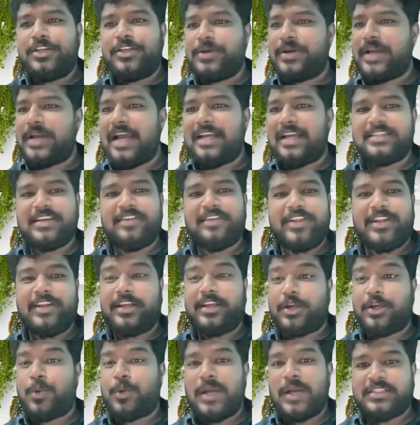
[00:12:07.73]
Do you guys have
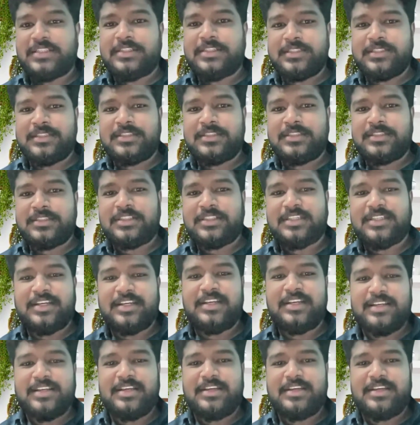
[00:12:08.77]
any questions?